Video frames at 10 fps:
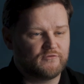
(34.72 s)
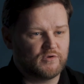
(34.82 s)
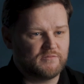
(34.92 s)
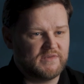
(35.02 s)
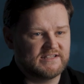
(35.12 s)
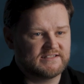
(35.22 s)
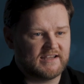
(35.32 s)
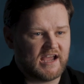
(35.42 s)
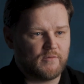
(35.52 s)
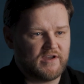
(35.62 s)
of what it means
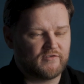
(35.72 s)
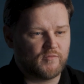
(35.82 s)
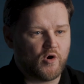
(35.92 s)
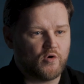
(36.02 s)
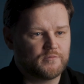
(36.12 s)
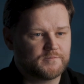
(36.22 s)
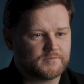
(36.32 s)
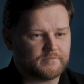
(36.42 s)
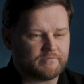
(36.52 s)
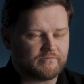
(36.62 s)
to get away from it all.
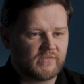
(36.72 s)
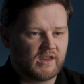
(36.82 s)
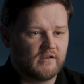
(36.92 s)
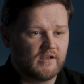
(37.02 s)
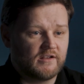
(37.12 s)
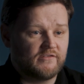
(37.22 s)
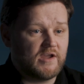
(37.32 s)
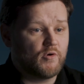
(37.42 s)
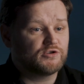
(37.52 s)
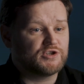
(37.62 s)

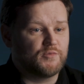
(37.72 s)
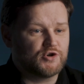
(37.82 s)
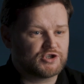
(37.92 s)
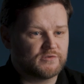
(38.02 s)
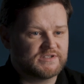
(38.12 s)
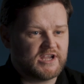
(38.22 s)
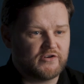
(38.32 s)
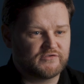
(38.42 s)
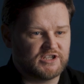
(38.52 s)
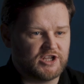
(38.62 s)
They want to push
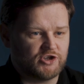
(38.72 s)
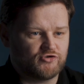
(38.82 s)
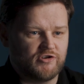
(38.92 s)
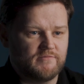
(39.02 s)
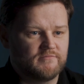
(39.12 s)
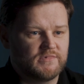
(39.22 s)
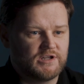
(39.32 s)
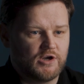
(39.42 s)
themselves to the extreme